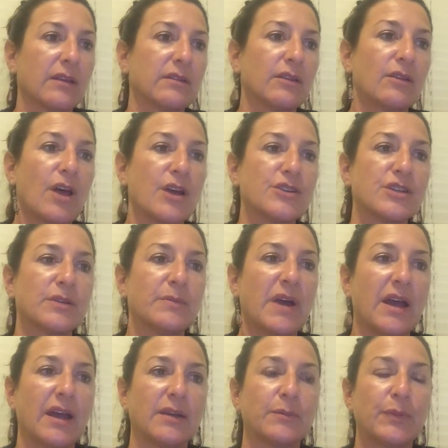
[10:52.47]
The logic
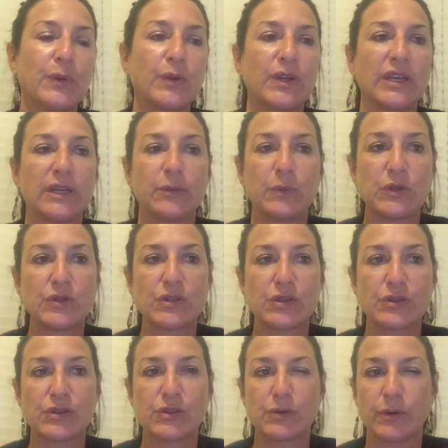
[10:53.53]
behind putting
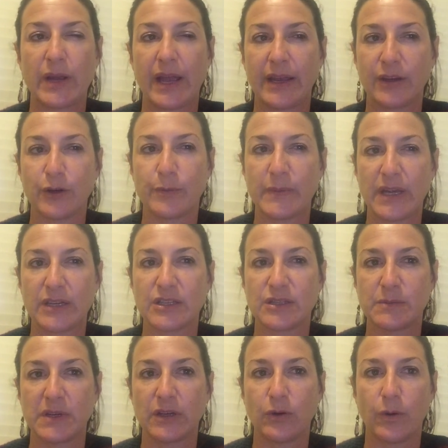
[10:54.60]
abusers through anger
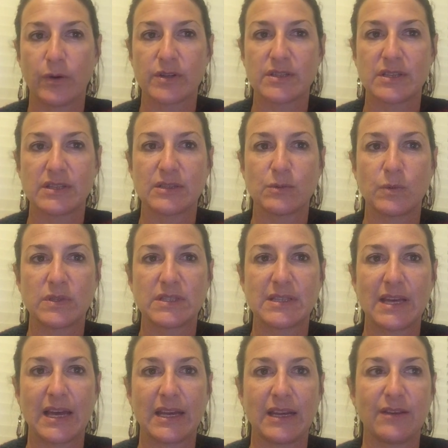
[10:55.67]
management courses was
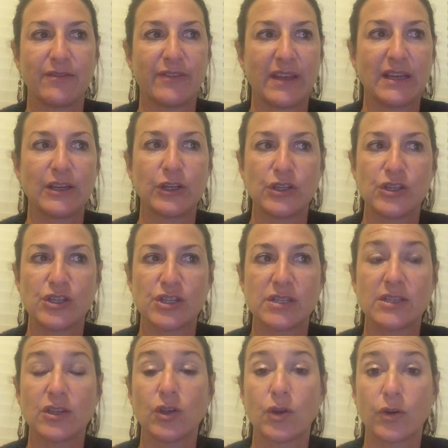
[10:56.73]
that if they could
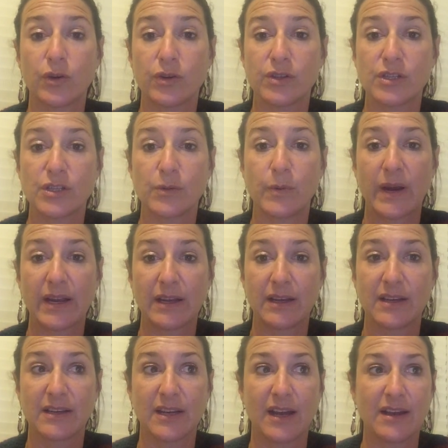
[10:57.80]
just learn to
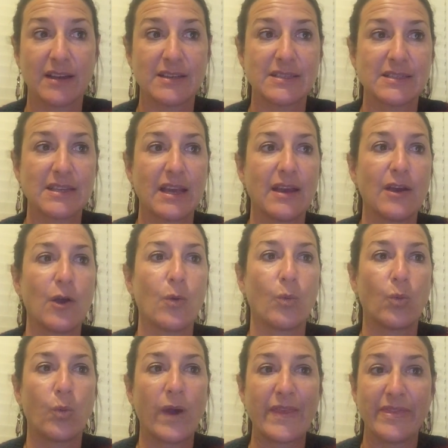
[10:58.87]
recognize
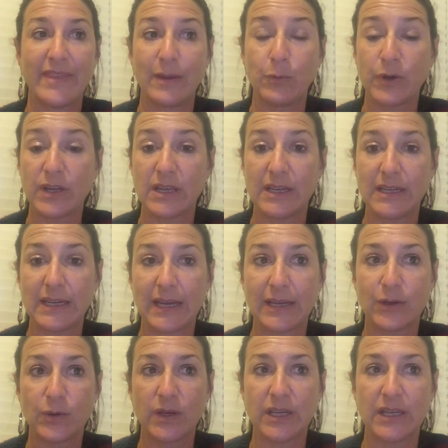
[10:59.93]
when they were getting
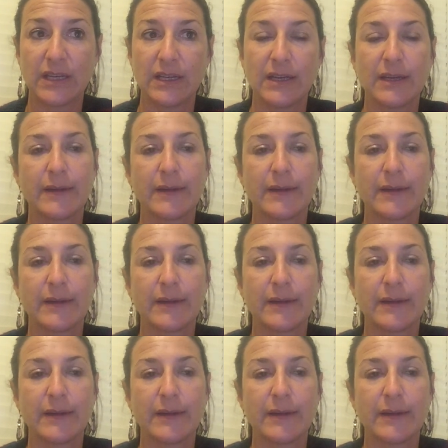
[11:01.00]
angry